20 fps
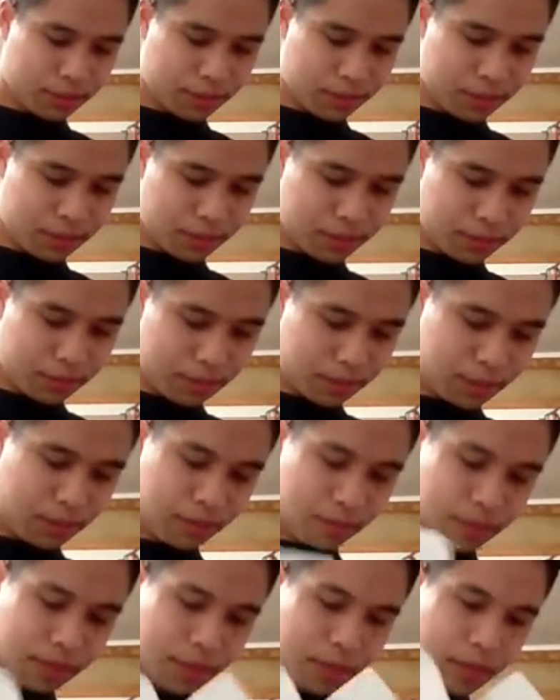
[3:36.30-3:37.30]

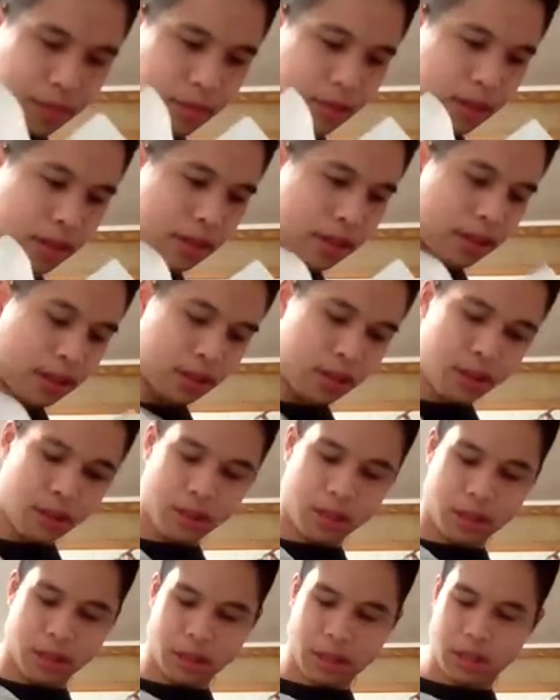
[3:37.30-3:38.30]

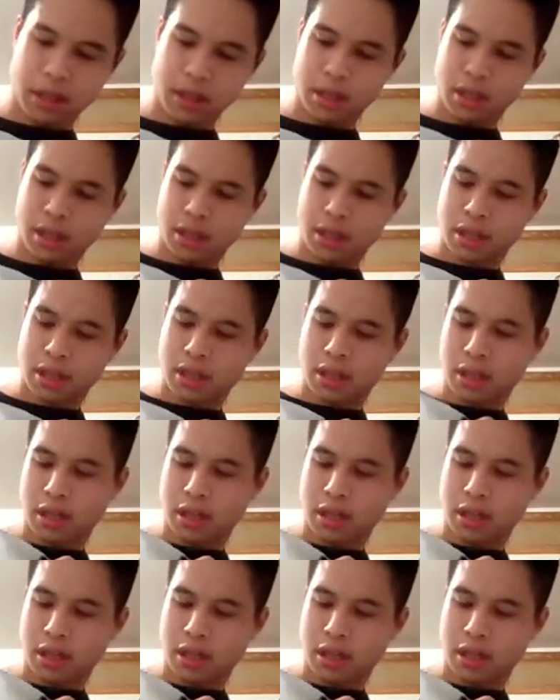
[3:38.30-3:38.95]
No one is speaking in this clip.